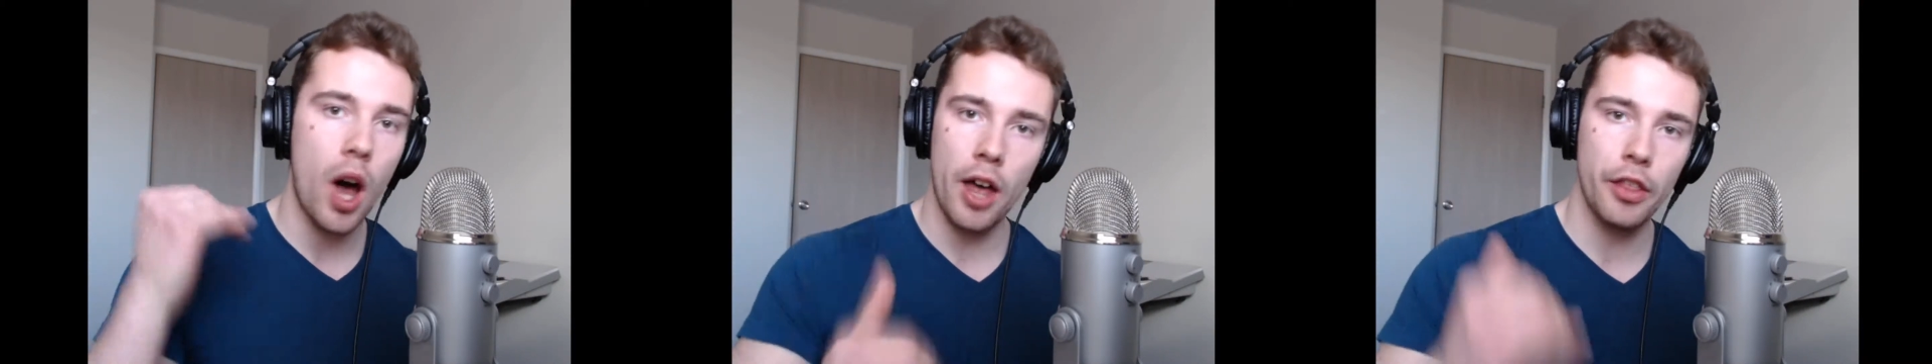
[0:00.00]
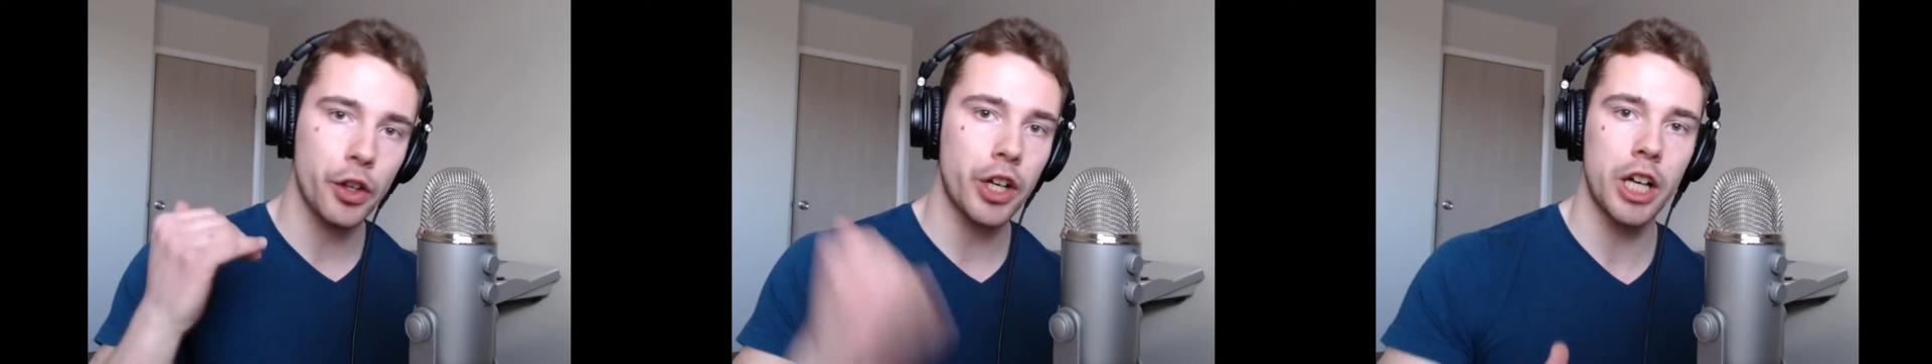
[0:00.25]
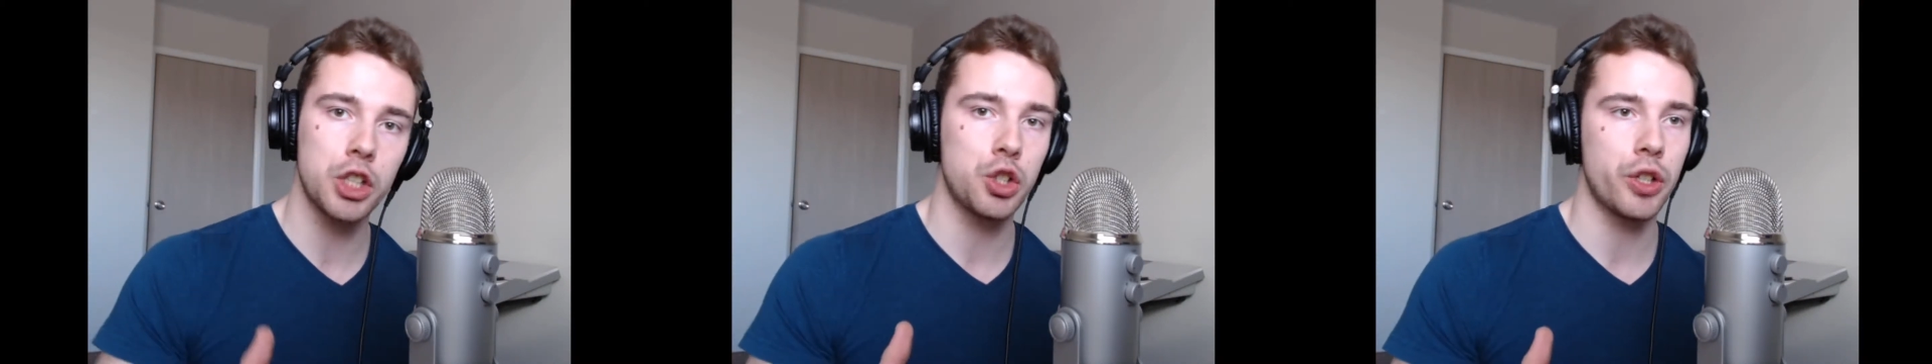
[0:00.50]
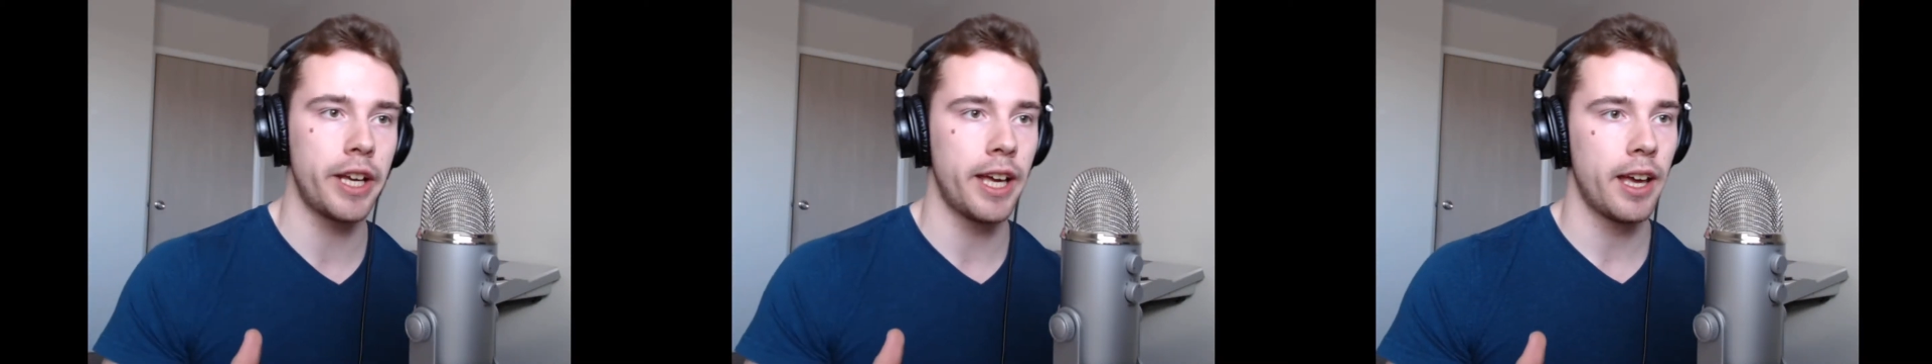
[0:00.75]
other
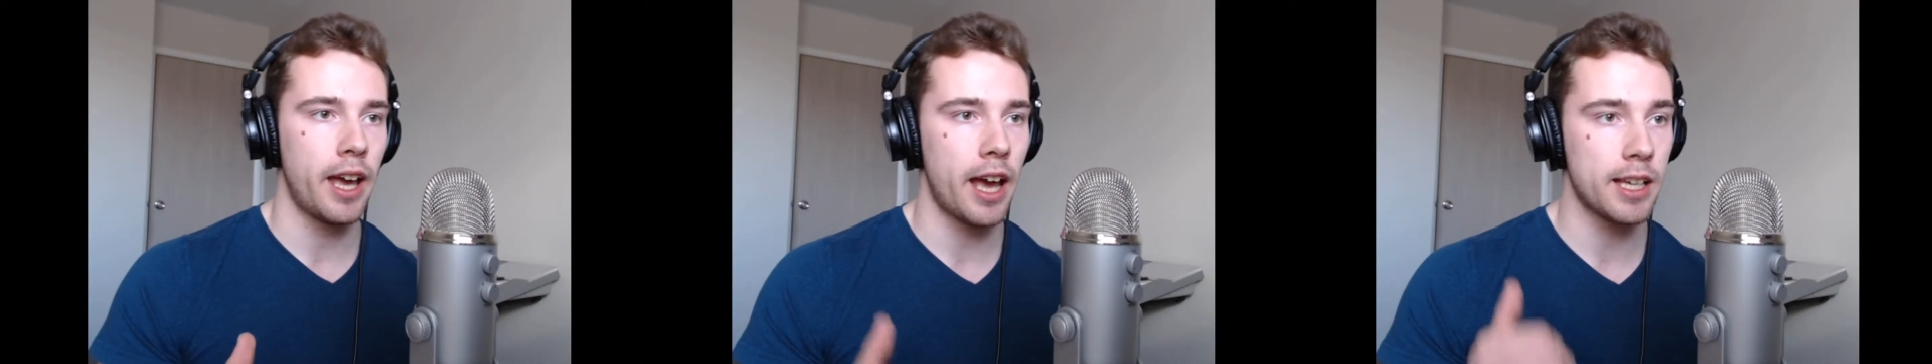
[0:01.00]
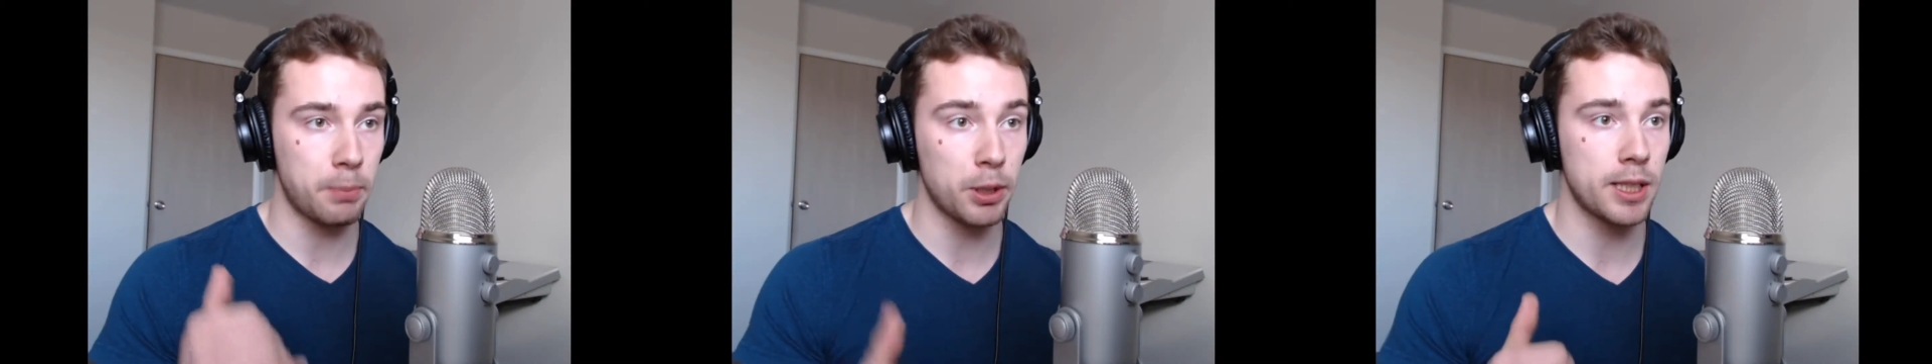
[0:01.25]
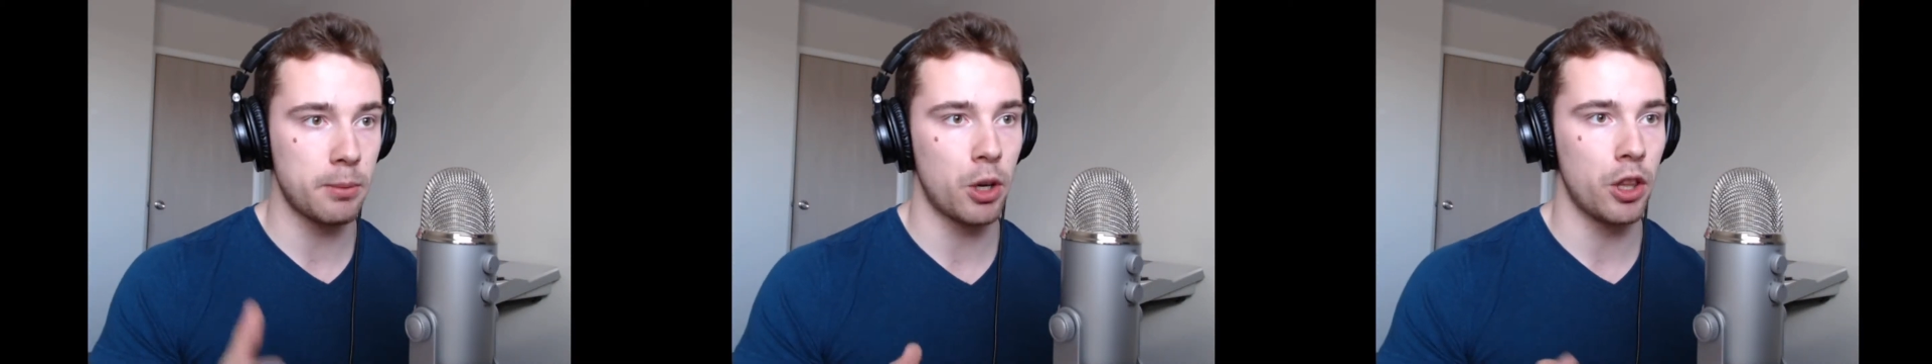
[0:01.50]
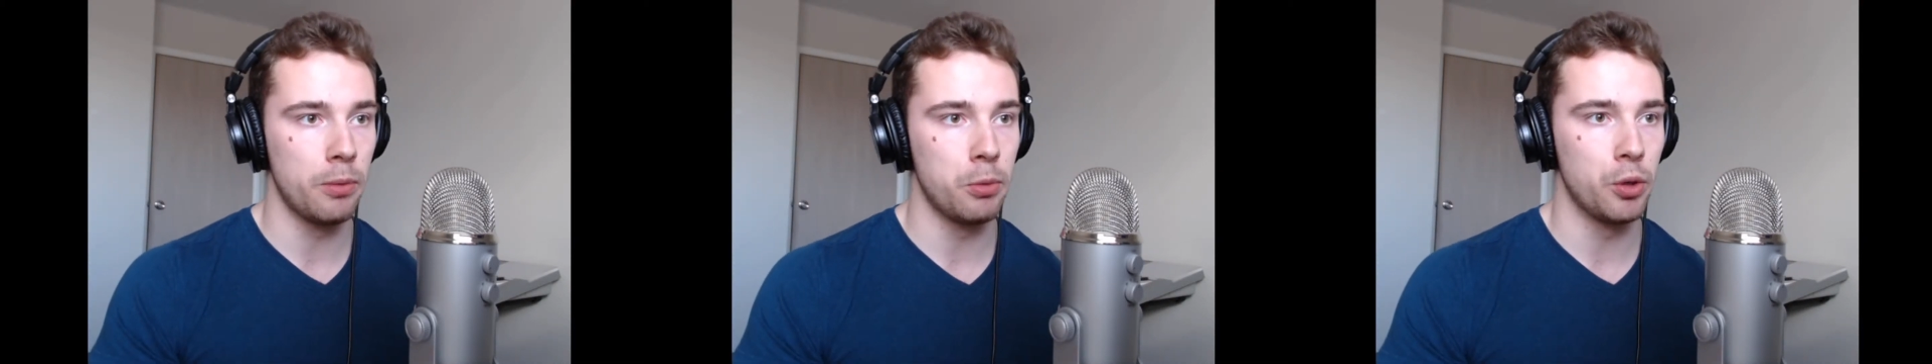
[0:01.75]
country has put someone
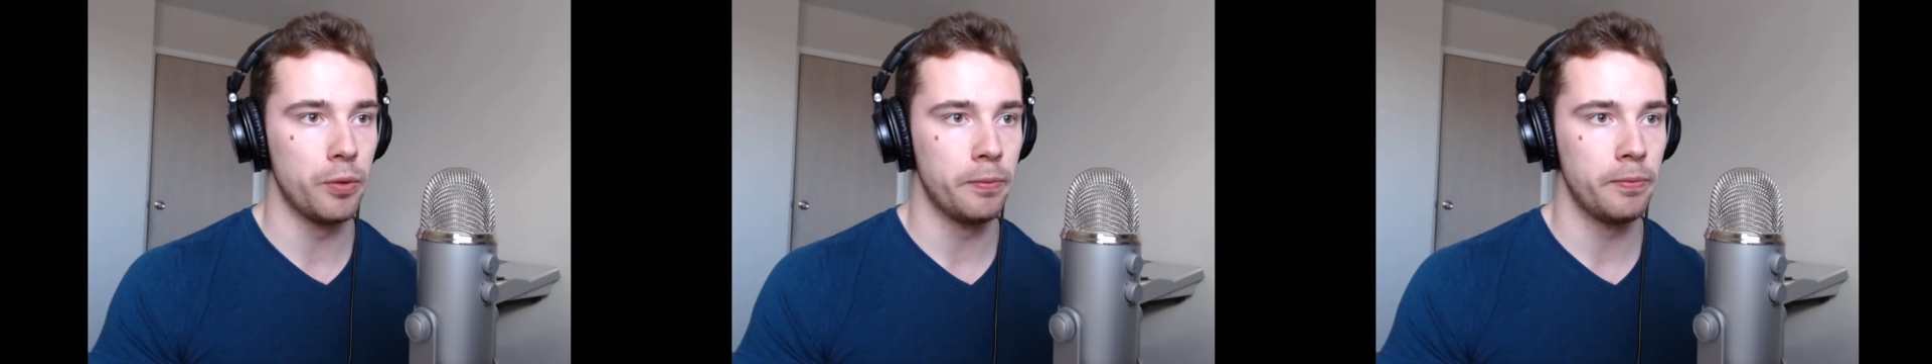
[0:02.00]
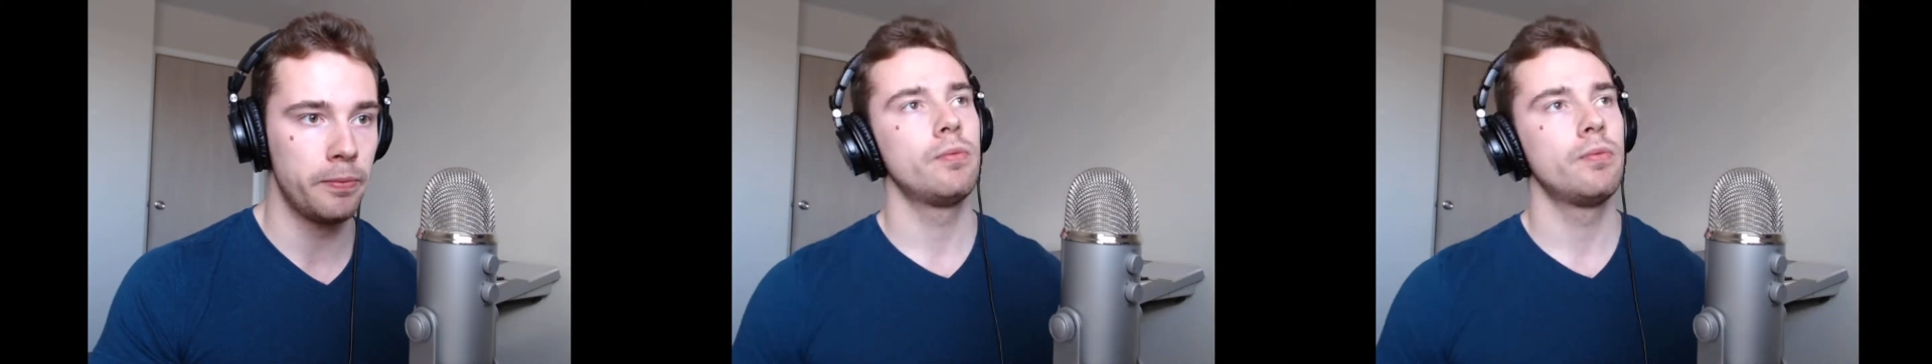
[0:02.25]
on the moon.